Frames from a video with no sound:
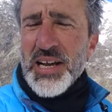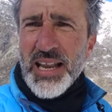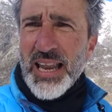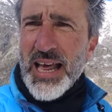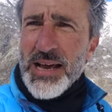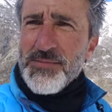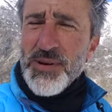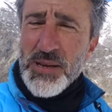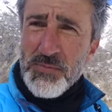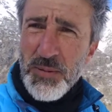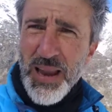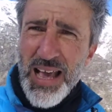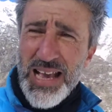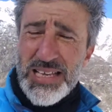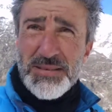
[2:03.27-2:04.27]
climate
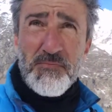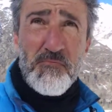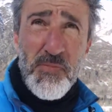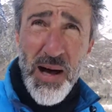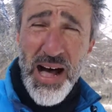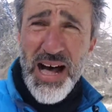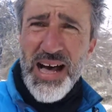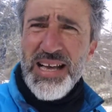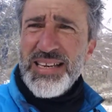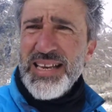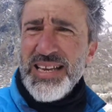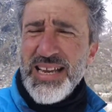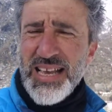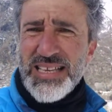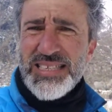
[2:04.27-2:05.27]
place, but
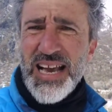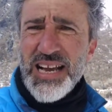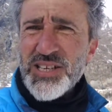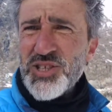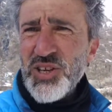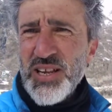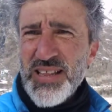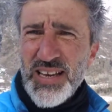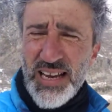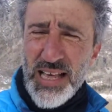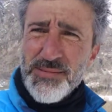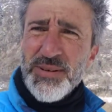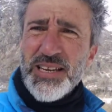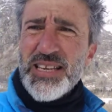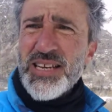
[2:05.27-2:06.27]
it is actually, the
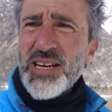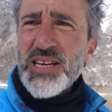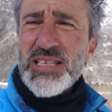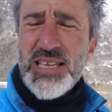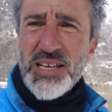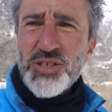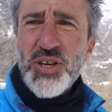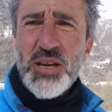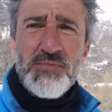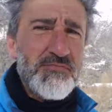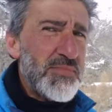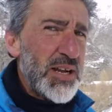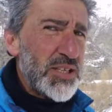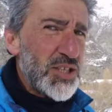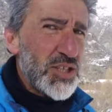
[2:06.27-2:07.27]
climate here is actually
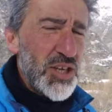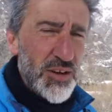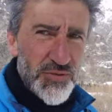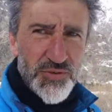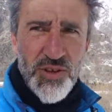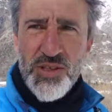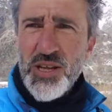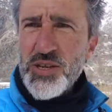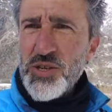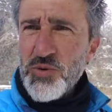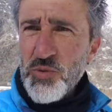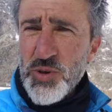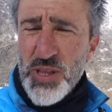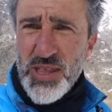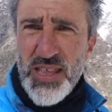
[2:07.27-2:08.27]
much softer than
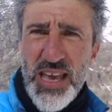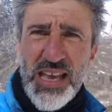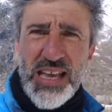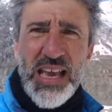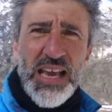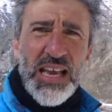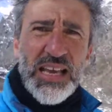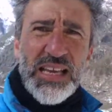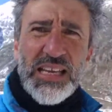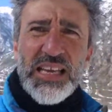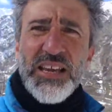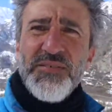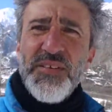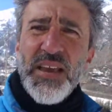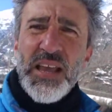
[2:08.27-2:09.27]
you would think,
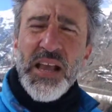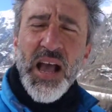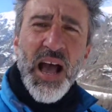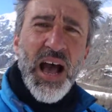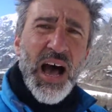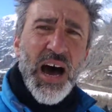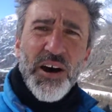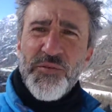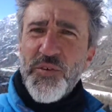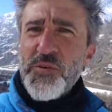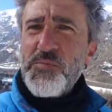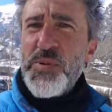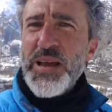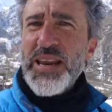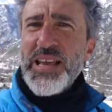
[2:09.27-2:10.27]
given how
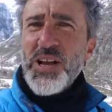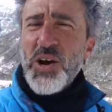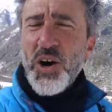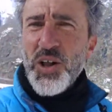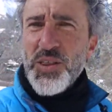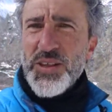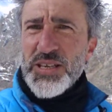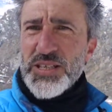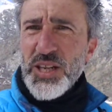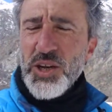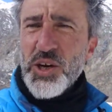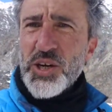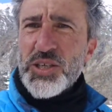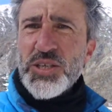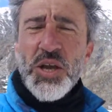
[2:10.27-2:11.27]
forbidding all this
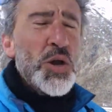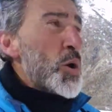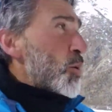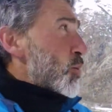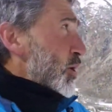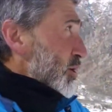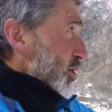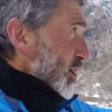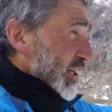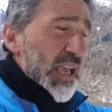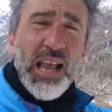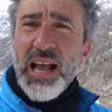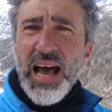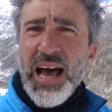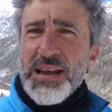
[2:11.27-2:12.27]
looks. We're
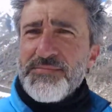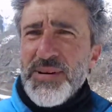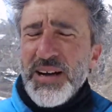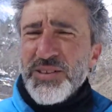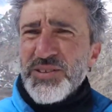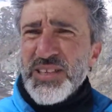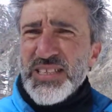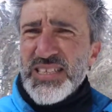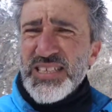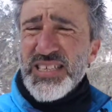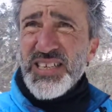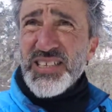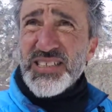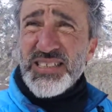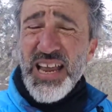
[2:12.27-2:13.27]
talking high mountains
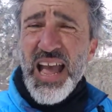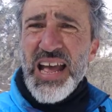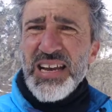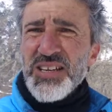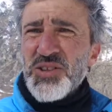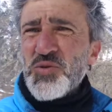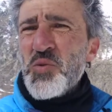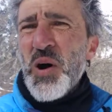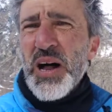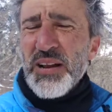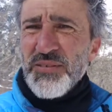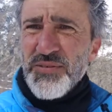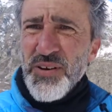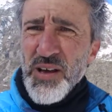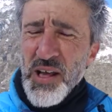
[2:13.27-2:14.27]
here, 10,
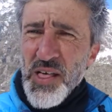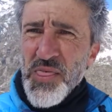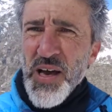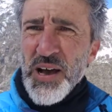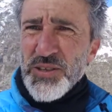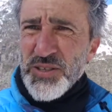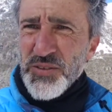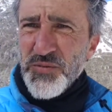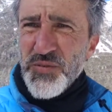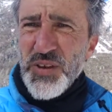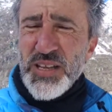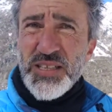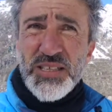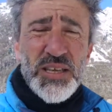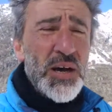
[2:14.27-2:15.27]
12,000
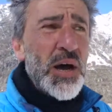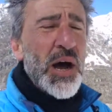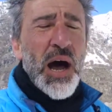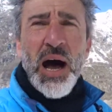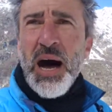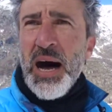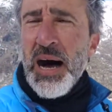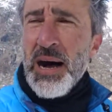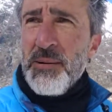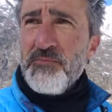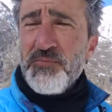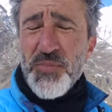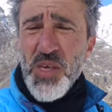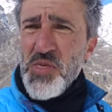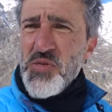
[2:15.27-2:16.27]
feet,
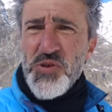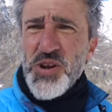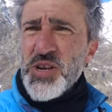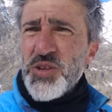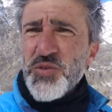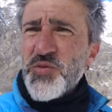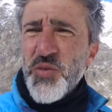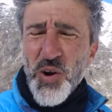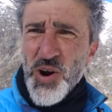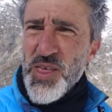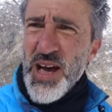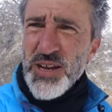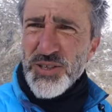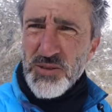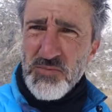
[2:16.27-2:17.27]
3 to
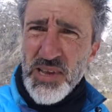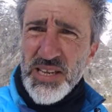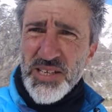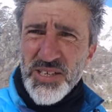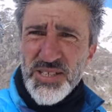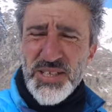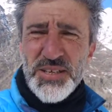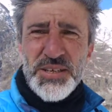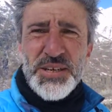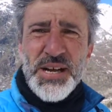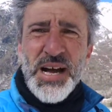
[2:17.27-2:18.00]
4,000 meters.